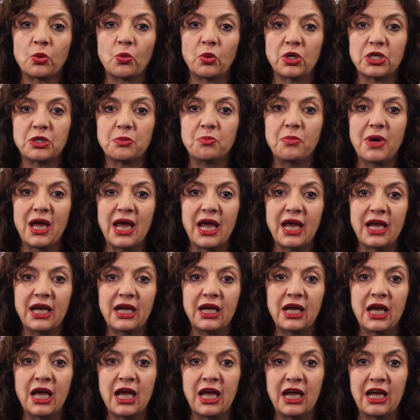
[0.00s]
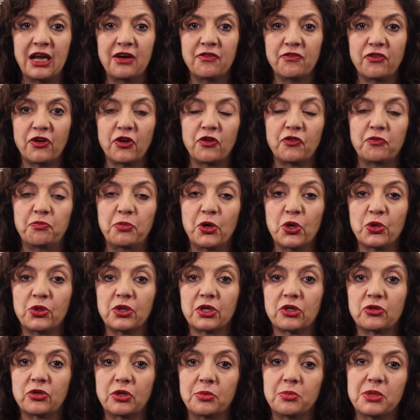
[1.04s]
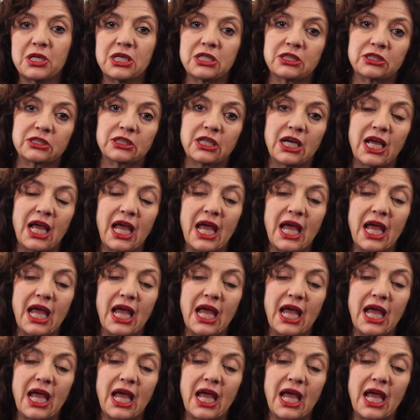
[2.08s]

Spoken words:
which may involve both the criminal